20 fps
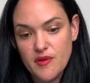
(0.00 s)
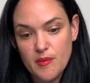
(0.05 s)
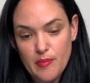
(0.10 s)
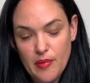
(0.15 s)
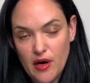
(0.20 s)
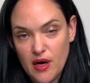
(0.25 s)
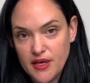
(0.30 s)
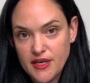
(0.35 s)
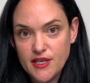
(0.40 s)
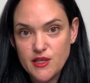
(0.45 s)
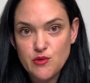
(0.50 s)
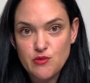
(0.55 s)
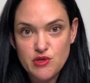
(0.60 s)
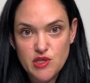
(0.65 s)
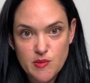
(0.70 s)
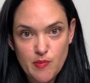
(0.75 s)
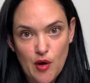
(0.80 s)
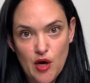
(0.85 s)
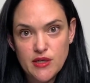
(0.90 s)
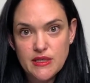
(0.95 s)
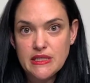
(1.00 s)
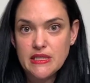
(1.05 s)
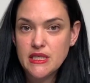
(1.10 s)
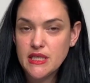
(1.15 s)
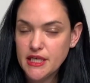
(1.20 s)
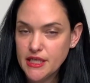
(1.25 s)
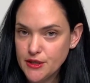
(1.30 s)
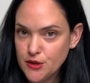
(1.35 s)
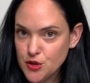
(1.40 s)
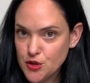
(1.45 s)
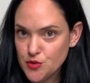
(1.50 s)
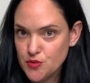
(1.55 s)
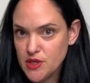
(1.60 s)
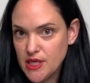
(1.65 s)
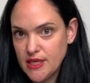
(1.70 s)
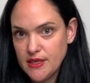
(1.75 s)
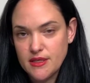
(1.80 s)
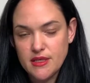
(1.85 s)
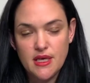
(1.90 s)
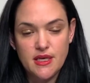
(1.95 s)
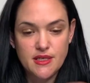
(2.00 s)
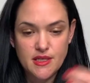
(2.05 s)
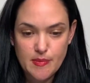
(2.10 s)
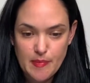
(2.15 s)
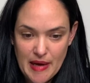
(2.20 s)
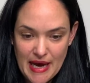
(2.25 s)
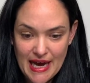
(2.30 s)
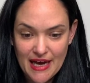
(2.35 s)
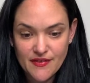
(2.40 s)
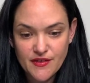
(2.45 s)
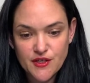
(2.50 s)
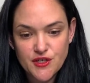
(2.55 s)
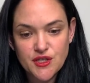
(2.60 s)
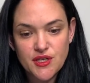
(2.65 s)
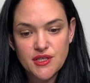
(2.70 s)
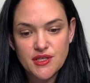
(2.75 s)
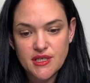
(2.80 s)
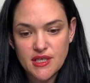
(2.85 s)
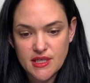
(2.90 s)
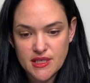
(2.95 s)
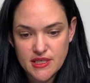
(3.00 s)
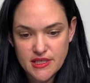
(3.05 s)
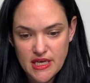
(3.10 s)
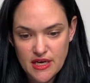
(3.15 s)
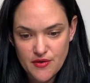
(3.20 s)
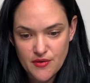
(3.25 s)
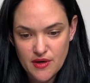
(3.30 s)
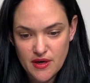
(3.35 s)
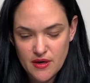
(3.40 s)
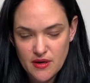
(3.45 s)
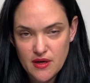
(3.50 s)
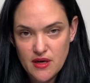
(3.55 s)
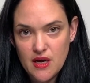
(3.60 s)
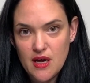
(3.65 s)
body's response to injuries and to pathogens, etc.